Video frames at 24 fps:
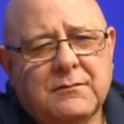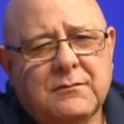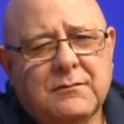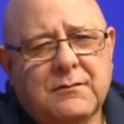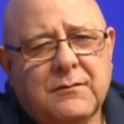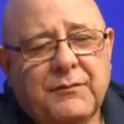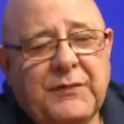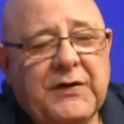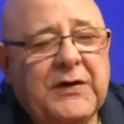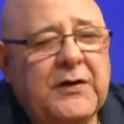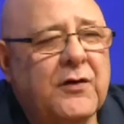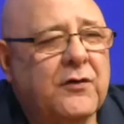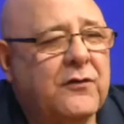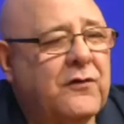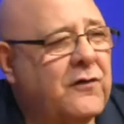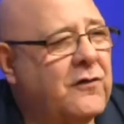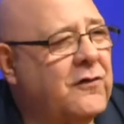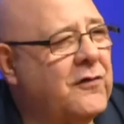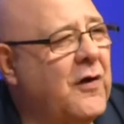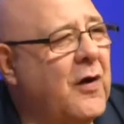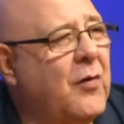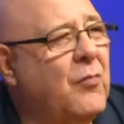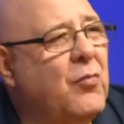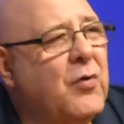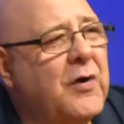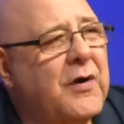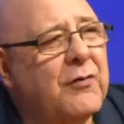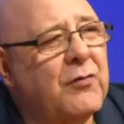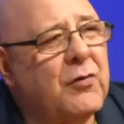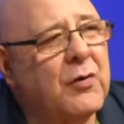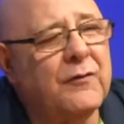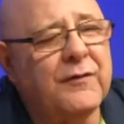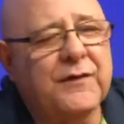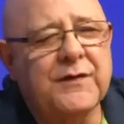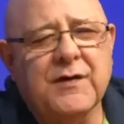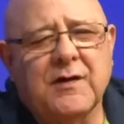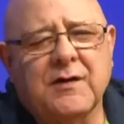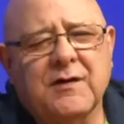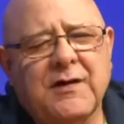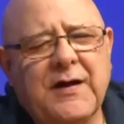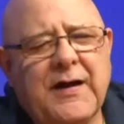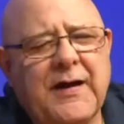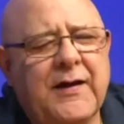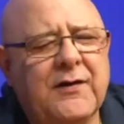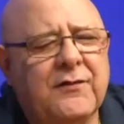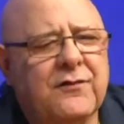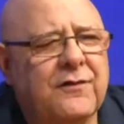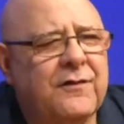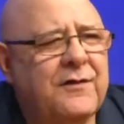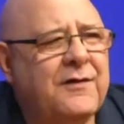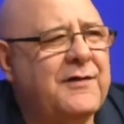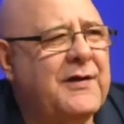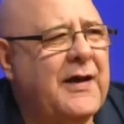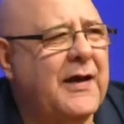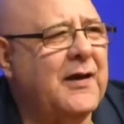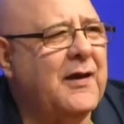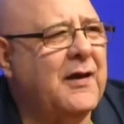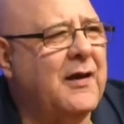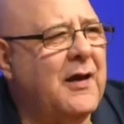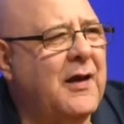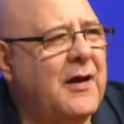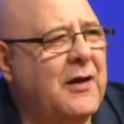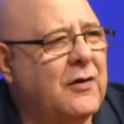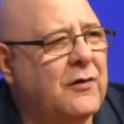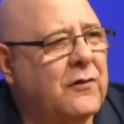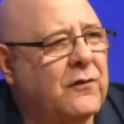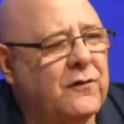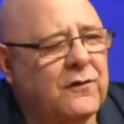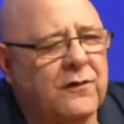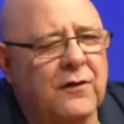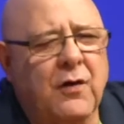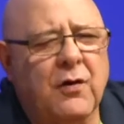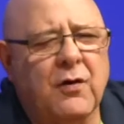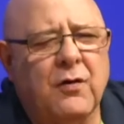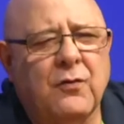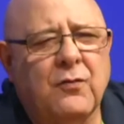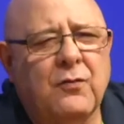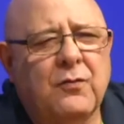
because somewhere over the last decade or so,